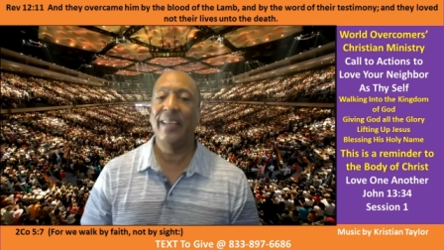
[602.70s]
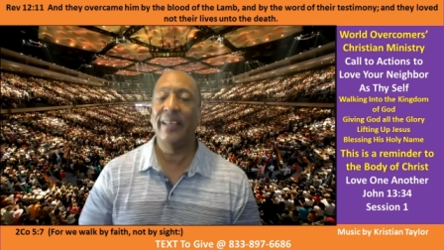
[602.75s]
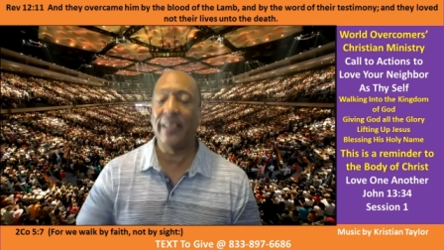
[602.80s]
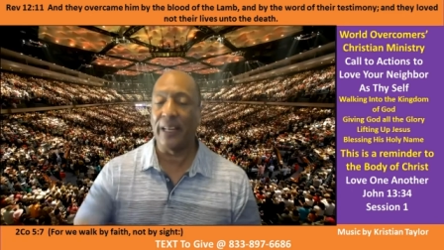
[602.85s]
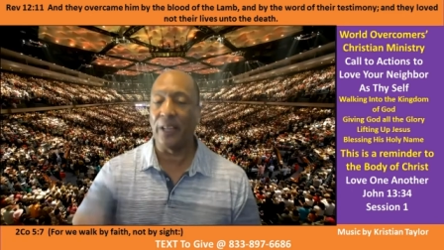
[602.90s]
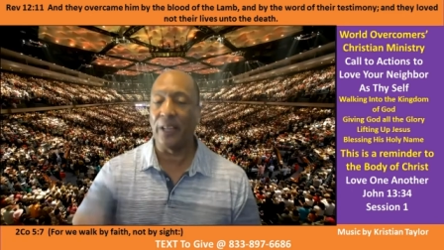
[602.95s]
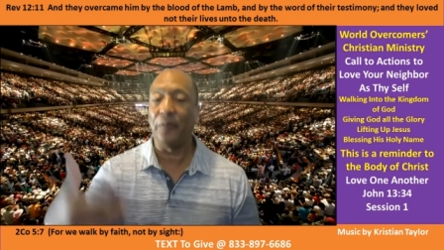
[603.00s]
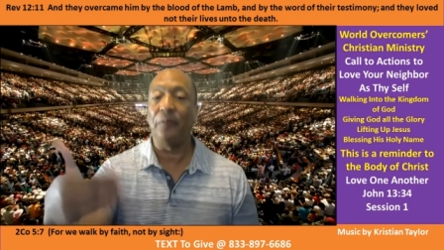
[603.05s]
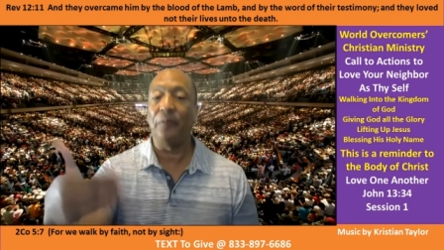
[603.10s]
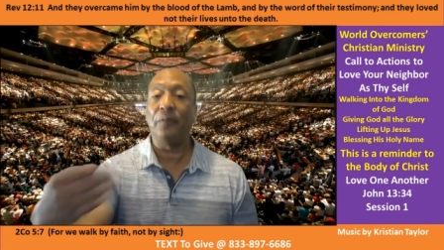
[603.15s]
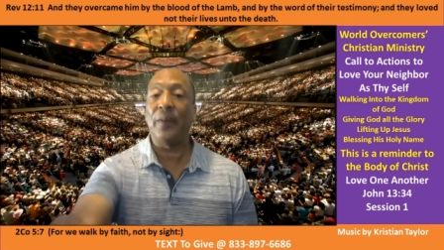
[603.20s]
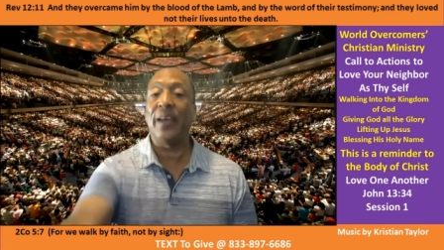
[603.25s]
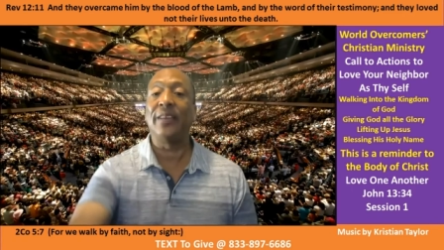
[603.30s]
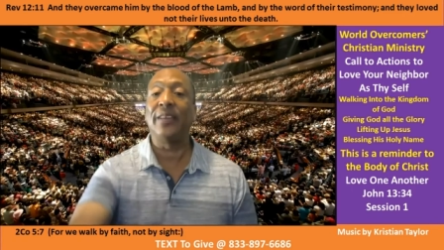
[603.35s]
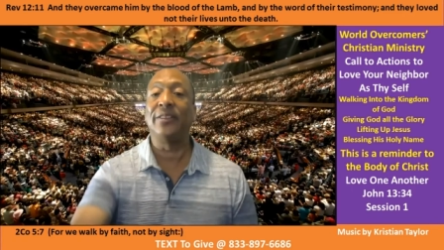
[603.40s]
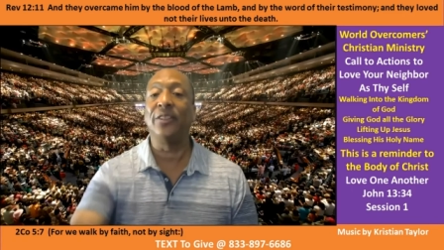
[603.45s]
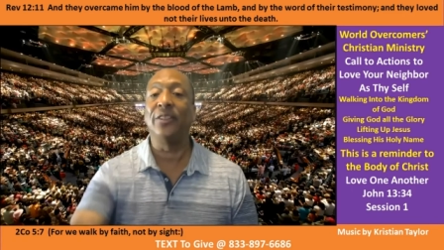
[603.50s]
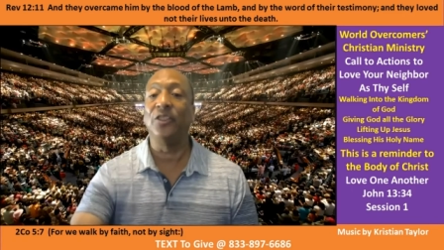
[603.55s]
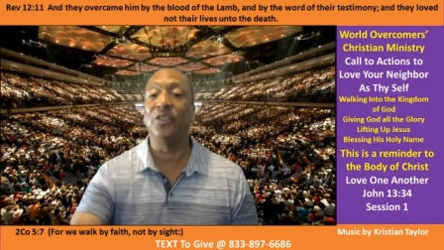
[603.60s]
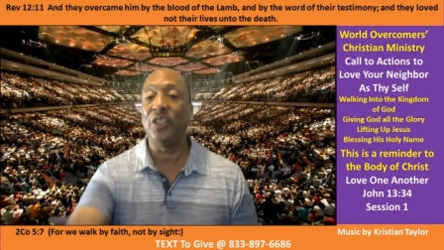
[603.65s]
that
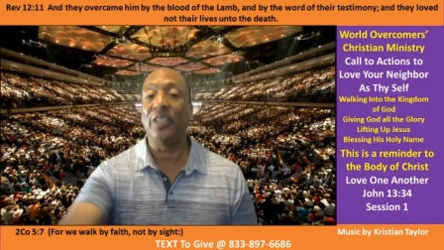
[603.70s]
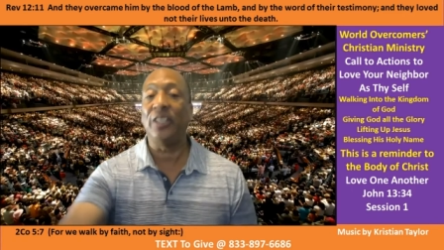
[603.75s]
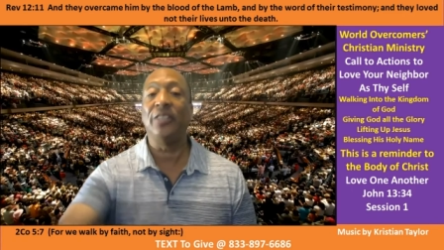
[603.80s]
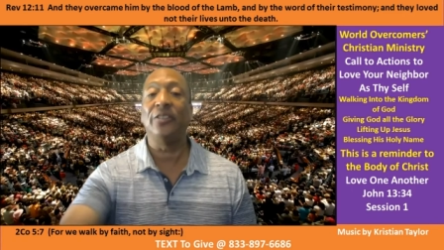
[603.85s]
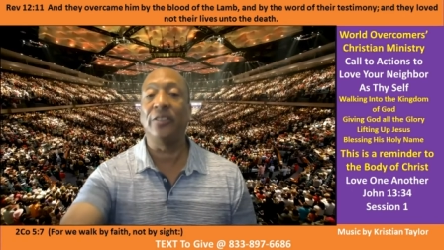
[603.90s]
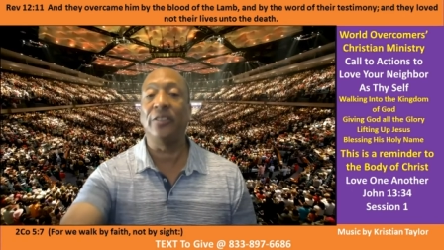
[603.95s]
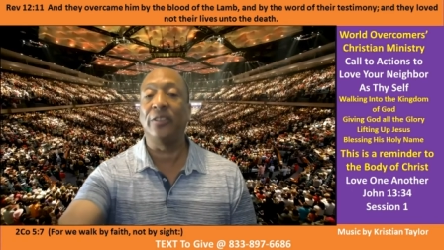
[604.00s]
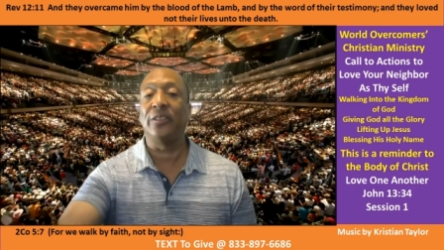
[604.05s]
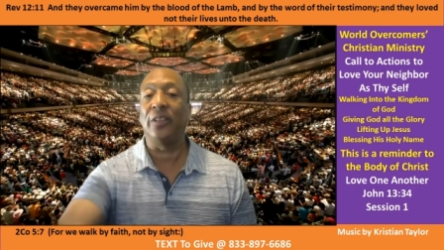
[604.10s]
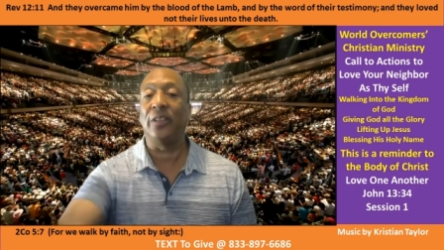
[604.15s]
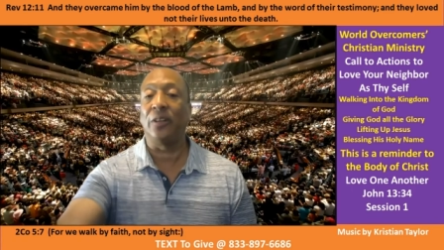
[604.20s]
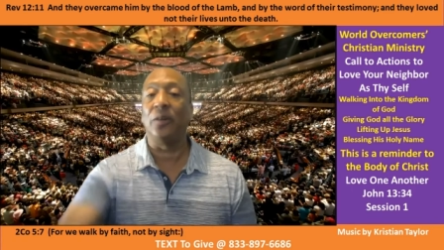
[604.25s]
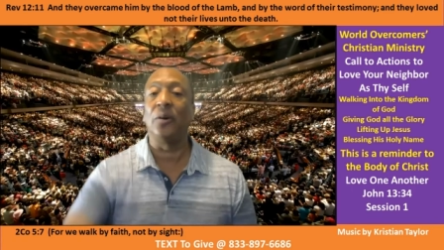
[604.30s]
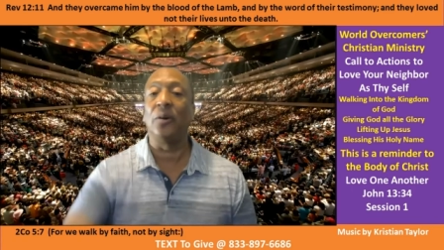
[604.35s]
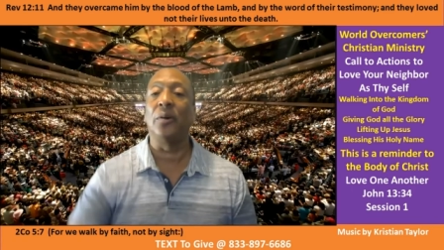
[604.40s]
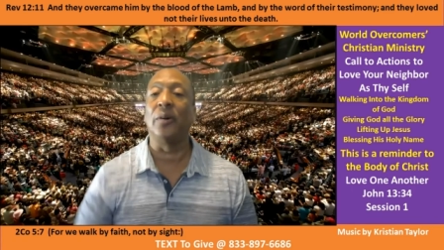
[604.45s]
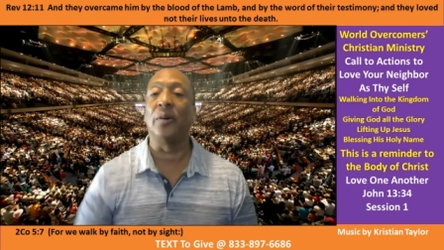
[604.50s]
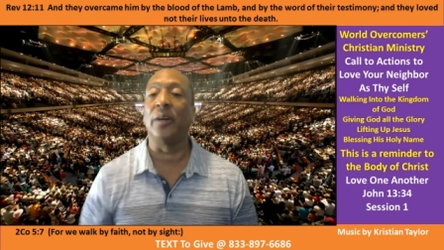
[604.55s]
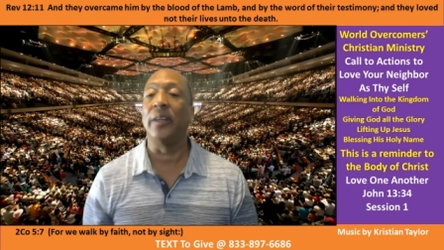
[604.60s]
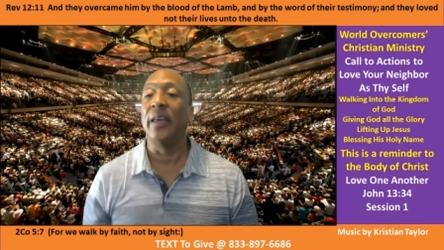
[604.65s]
confess that Jesus is the
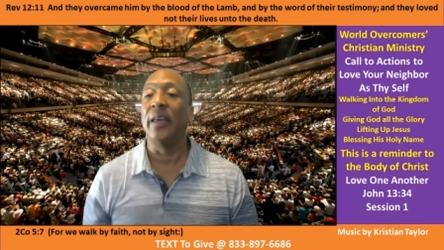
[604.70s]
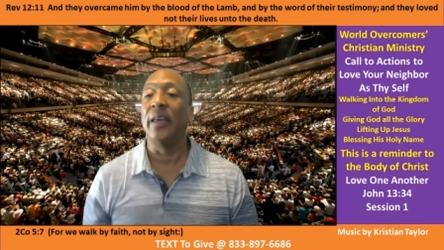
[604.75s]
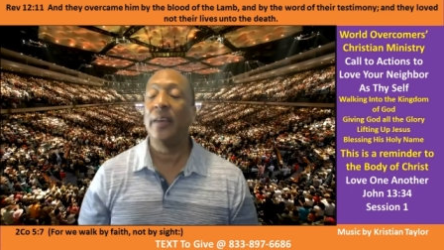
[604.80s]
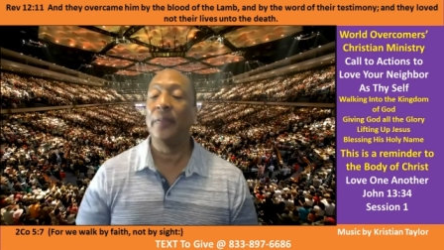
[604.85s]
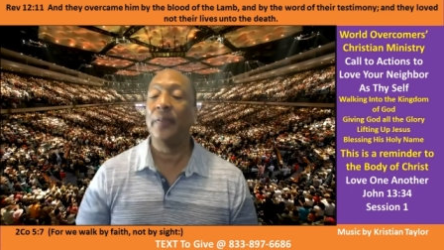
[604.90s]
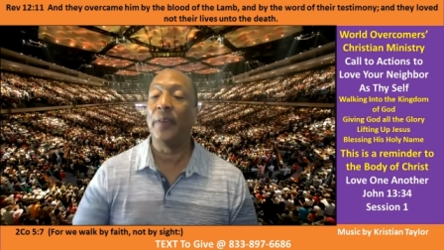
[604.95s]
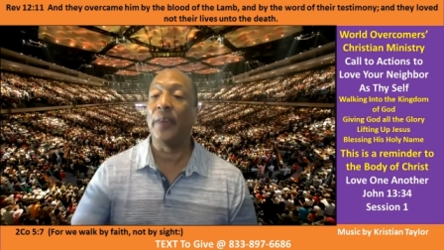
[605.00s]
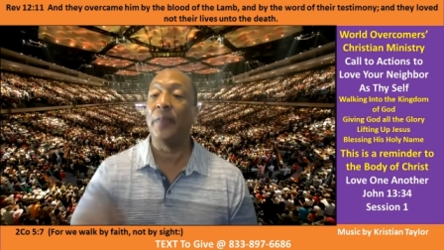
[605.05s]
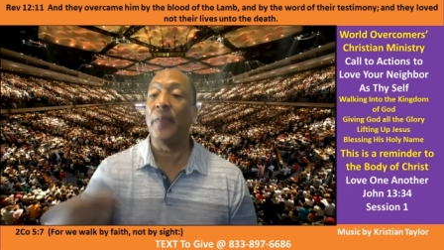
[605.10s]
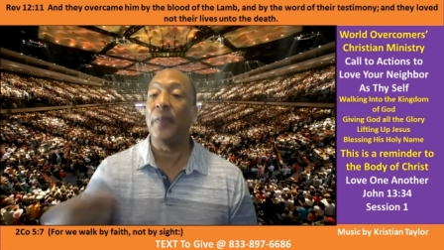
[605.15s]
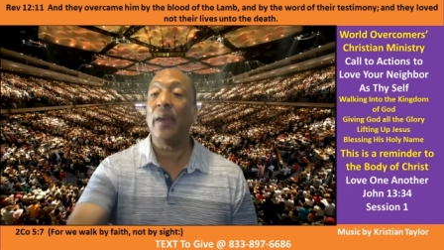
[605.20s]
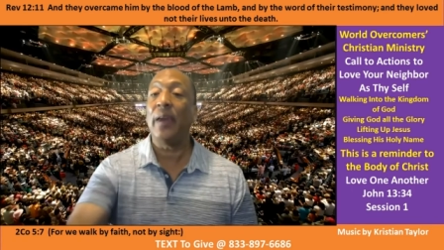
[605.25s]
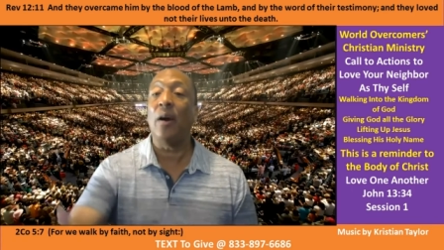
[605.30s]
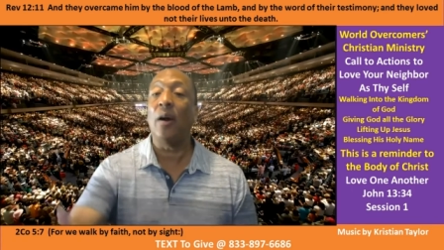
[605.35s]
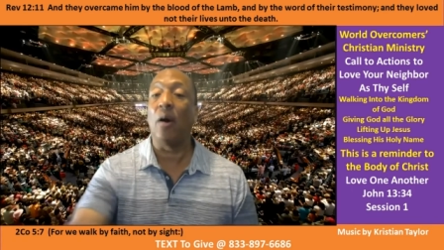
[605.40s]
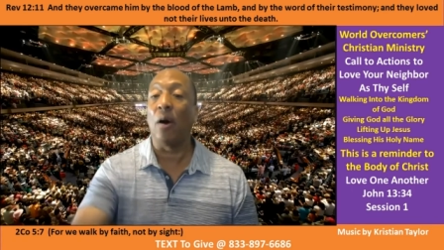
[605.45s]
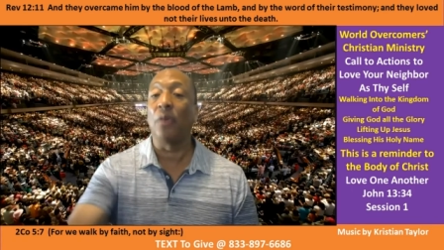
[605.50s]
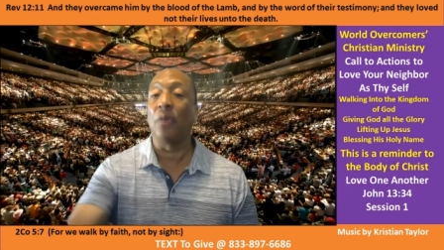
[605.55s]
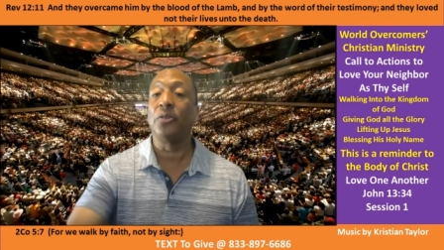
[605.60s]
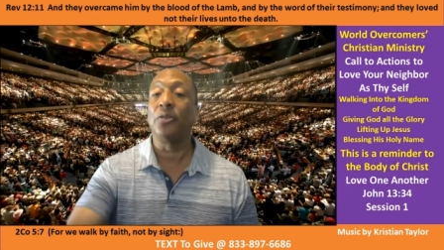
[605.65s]
Lord, then they
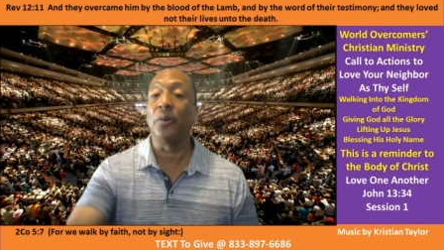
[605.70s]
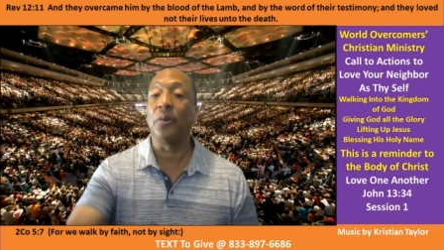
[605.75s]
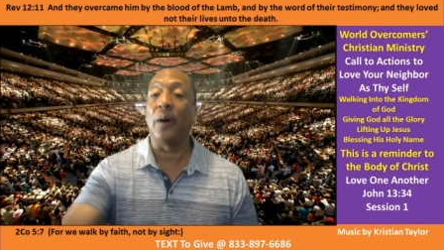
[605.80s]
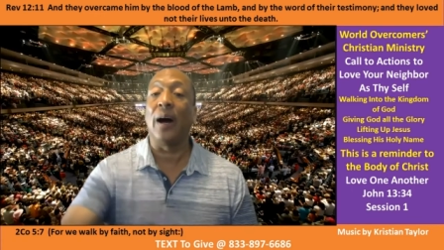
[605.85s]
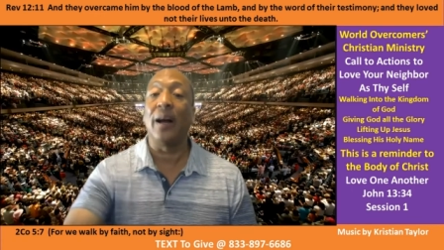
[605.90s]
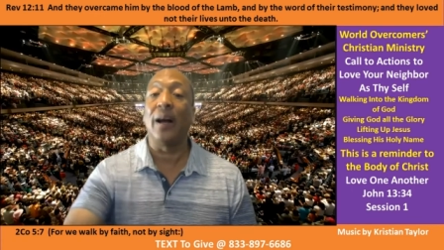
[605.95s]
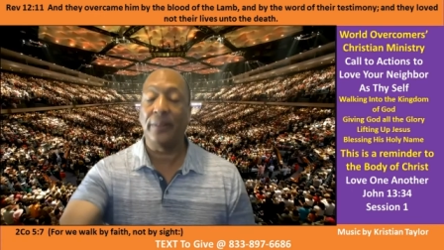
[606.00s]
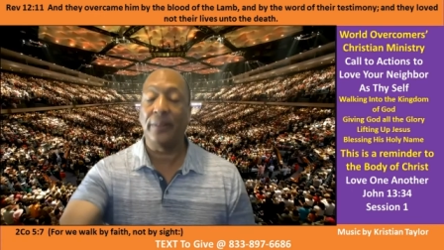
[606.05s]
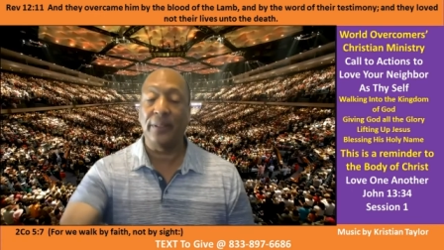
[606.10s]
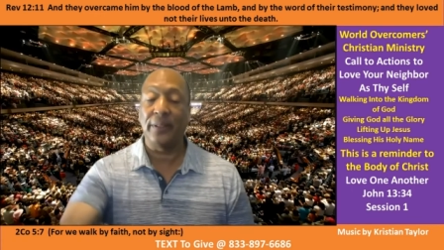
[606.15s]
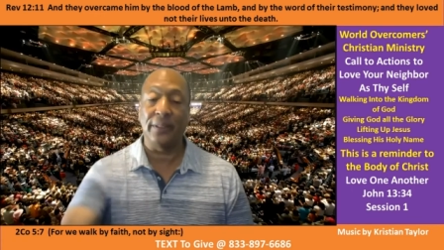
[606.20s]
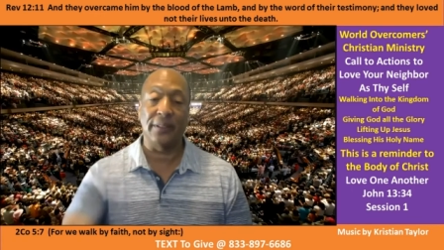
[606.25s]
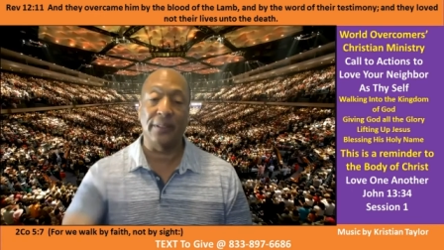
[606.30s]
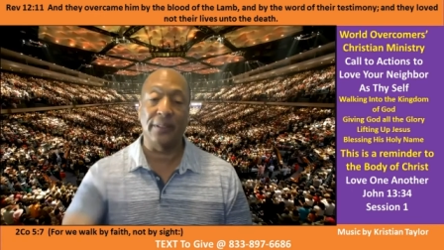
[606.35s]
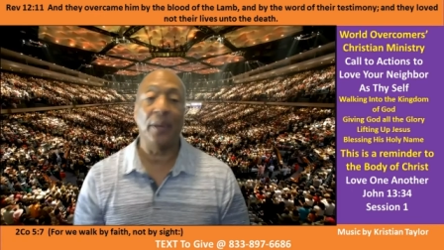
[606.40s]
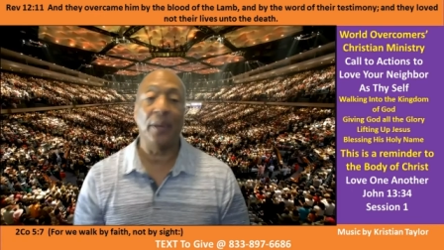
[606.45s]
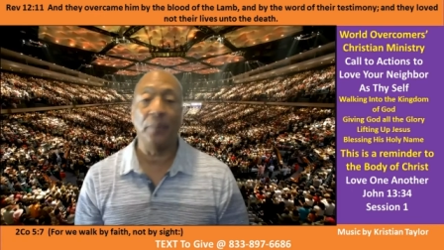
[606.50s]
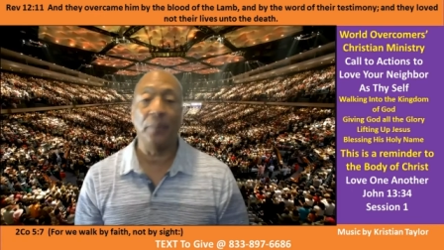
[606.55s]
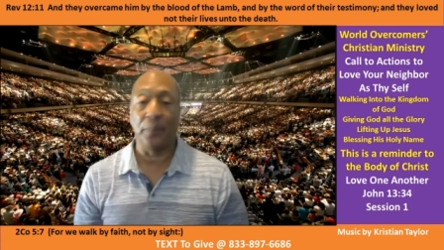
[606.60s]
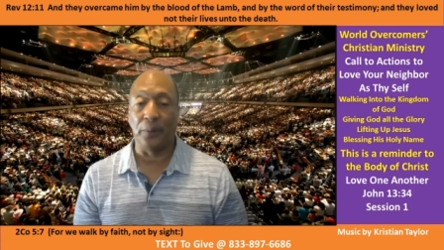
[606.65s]
also are
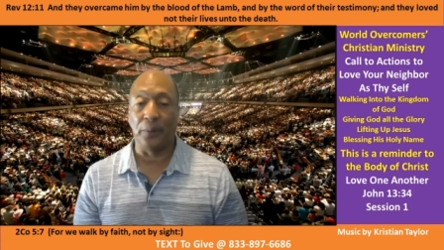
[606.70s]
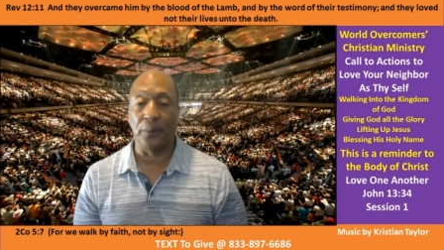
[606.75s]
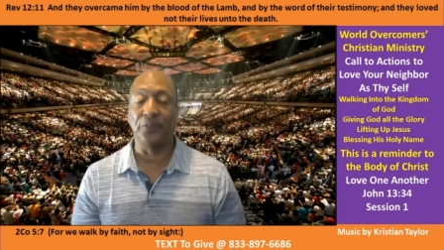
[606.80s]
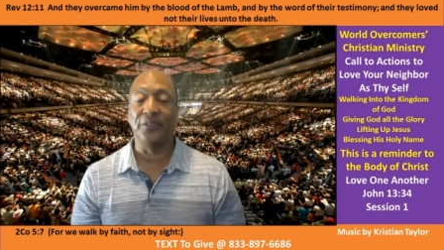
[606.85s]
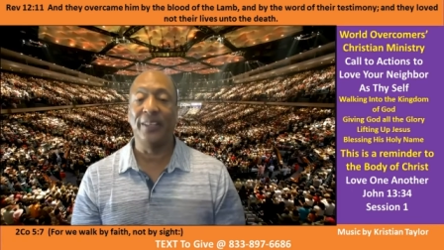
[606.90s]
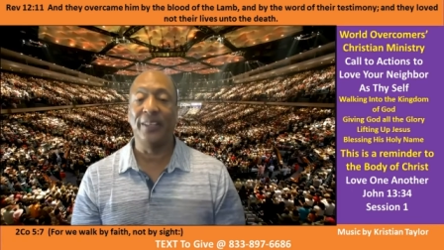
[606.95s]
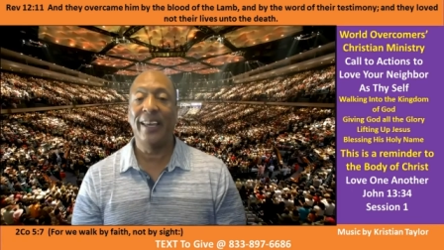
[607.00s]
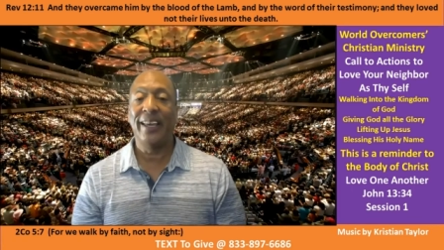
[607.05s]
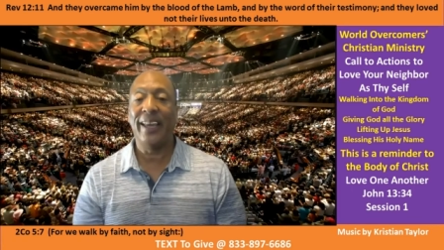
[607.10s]
disciples.